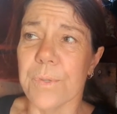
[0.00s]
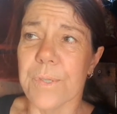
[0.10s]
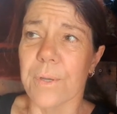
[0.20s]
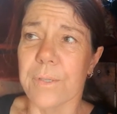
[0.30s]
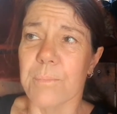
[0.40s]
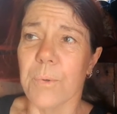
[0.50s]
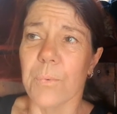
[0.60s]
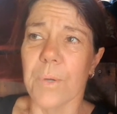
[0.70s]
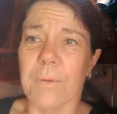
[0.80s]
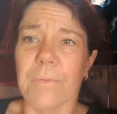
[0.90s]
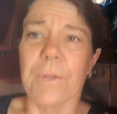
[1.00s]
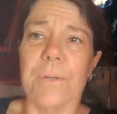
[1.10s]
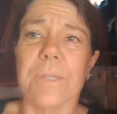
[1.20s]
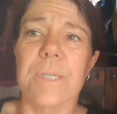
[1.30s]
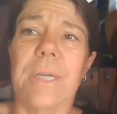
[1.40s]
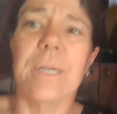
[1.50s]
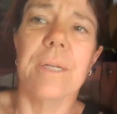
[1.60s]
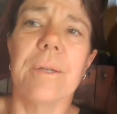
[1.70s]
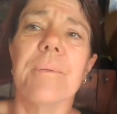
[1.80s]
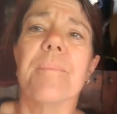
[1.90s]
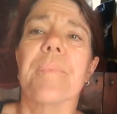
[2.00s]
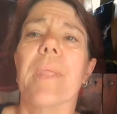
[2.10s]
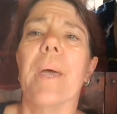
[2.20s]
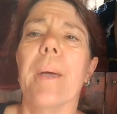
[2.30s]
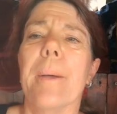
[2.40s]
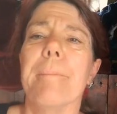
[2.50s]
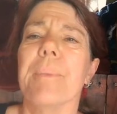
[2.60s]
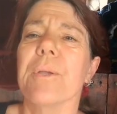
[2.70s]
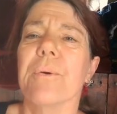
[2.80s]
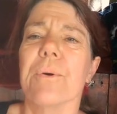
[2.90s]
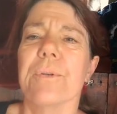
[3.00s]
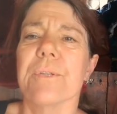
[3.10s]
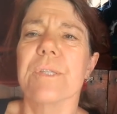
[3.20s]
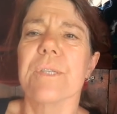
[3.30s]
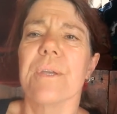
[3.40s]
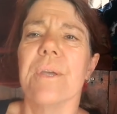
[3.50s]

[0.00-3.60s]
so to put one of those in, because